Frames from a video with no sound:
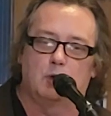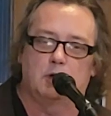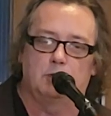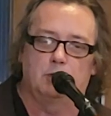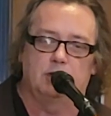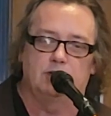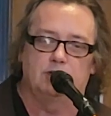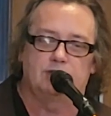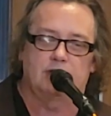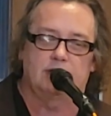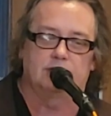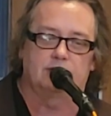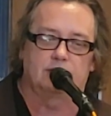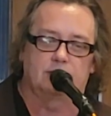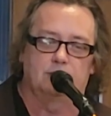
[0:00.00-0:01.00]
do you say to
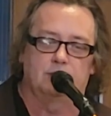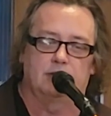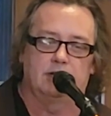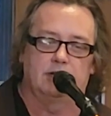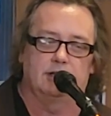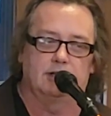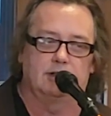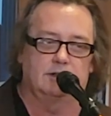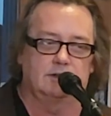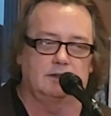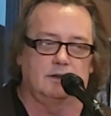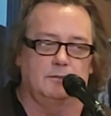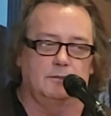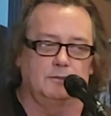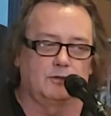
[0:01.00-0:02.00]
somebody that
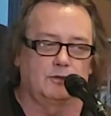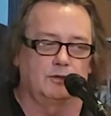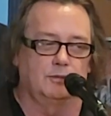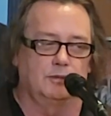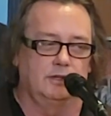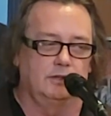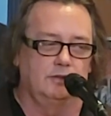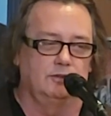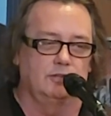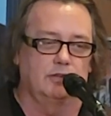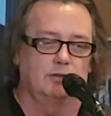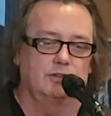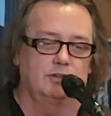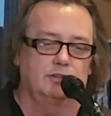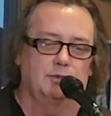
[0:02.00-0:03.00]
comes from the new
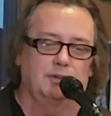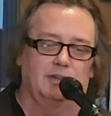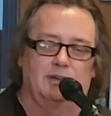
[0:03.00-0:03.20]
generation? Be like, why